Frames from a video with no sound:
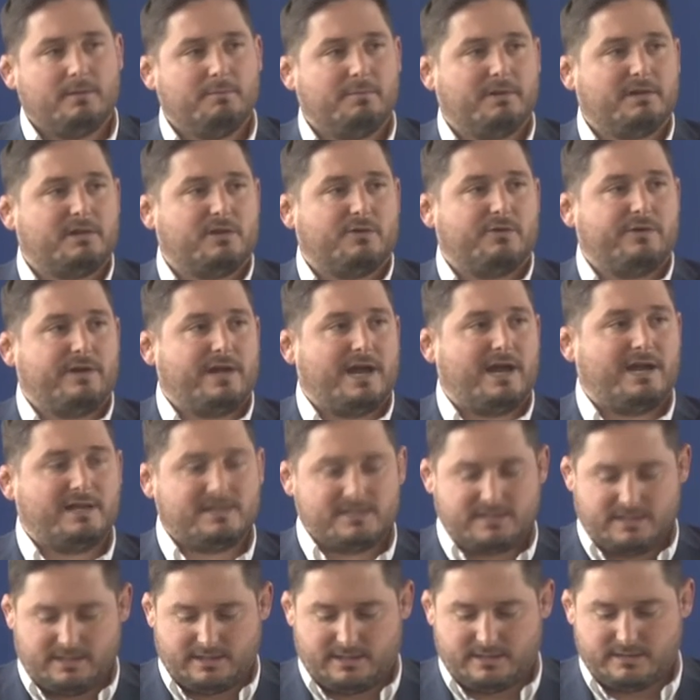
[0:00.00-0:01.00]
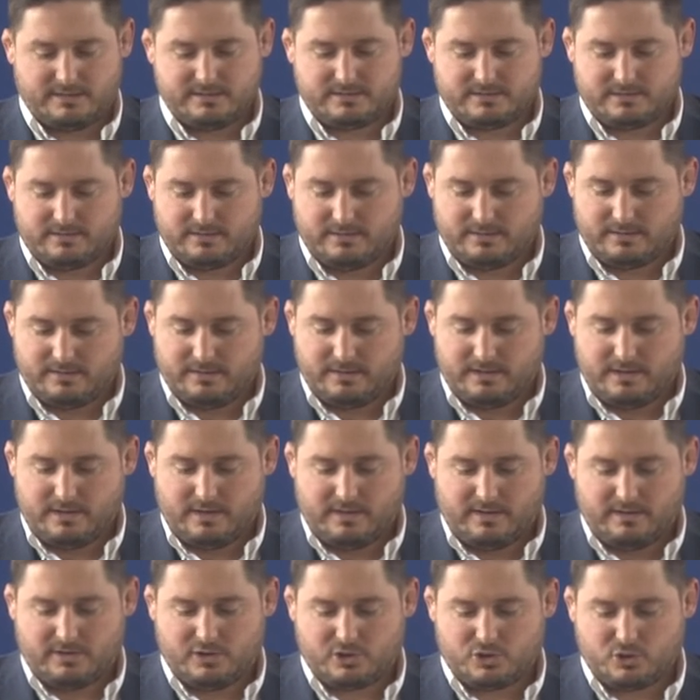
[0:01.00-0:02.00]
but the reality is
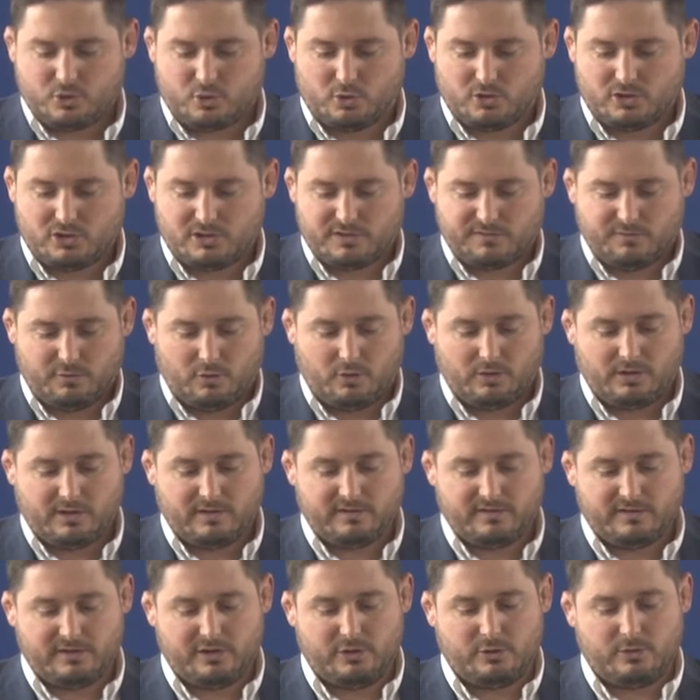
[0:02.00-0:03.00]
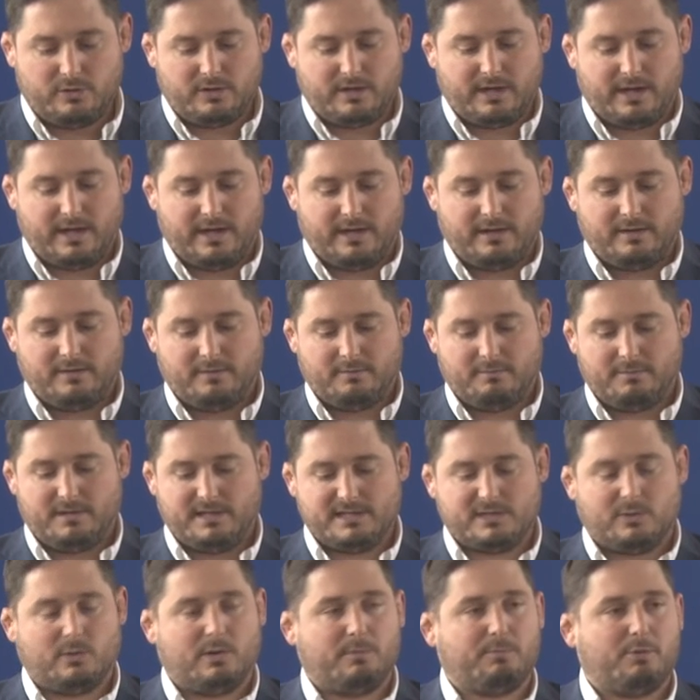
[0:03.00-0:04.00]
the shortage of organs in the UK
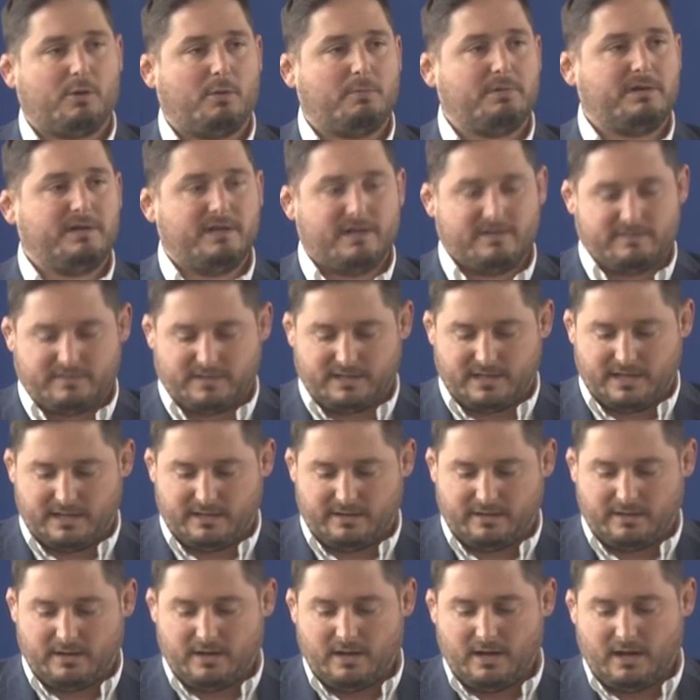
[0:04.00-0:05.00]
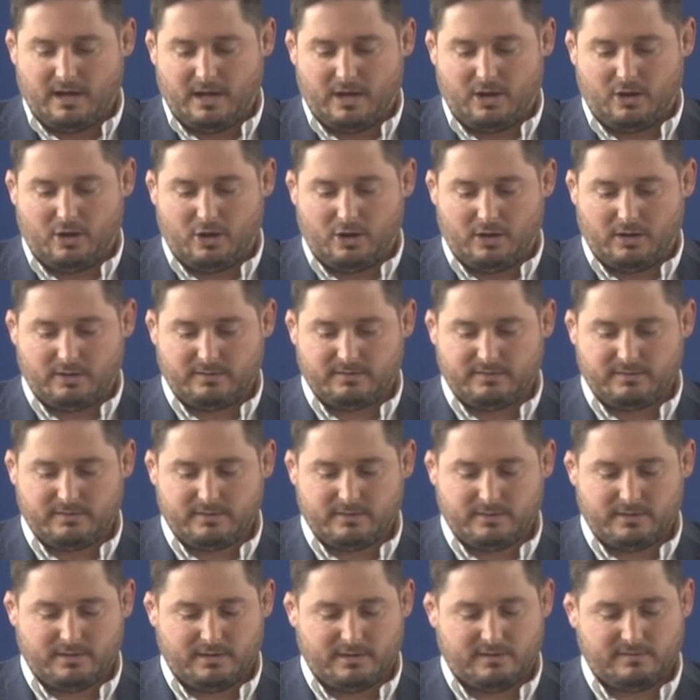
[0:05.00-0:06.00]
means I will probably never get a heart
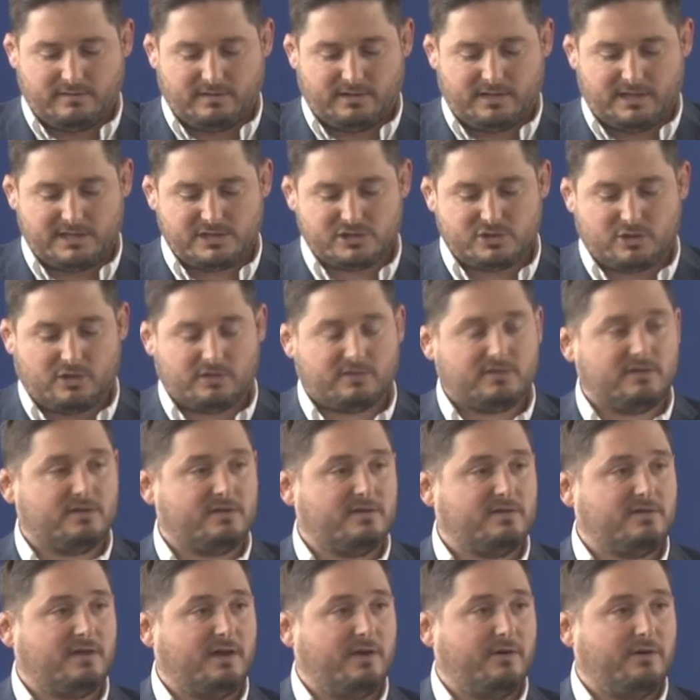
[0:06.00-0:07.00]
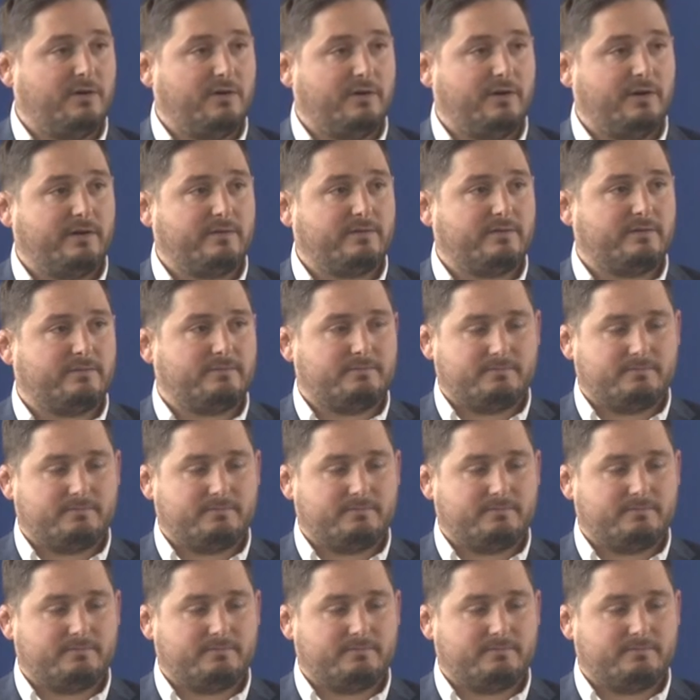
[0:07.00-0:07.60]
until I start to deteriorate